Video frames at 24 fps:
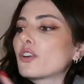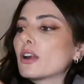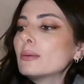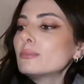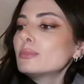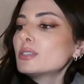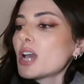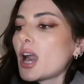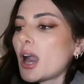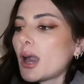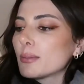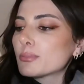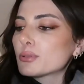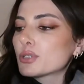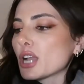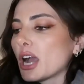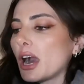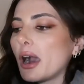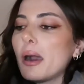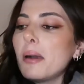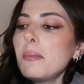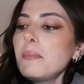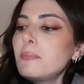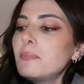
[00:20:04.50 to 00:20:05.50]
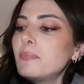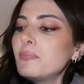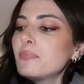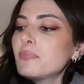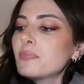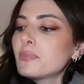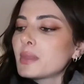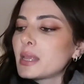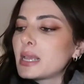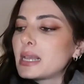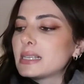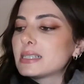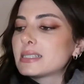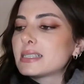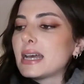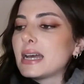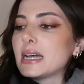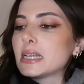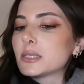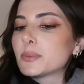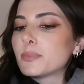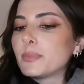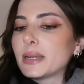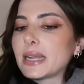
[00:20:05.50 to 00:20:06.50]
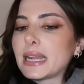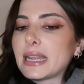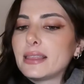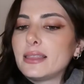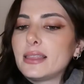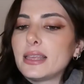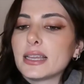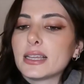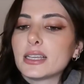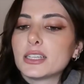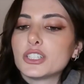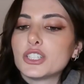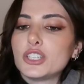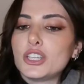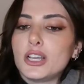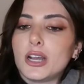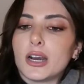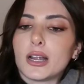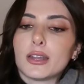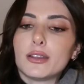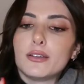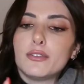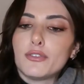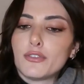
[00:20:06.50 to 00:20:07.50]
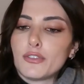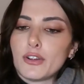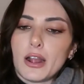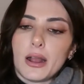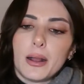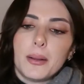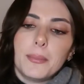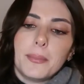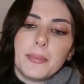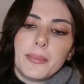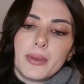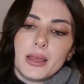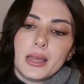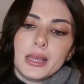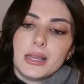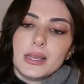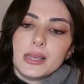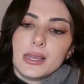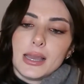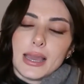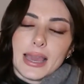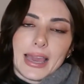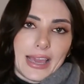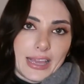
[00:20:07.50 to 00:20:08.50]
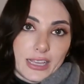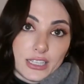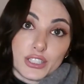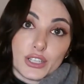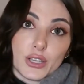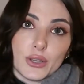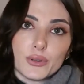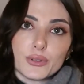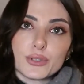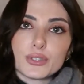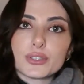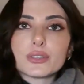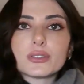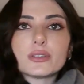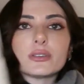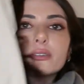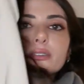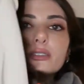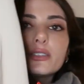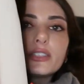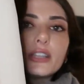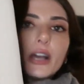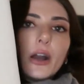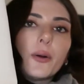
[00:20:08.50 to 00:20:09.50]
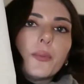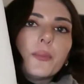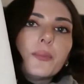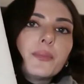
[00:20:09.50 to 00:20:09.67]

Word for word: From Topshop, it says, but I think she got it from ASOS. So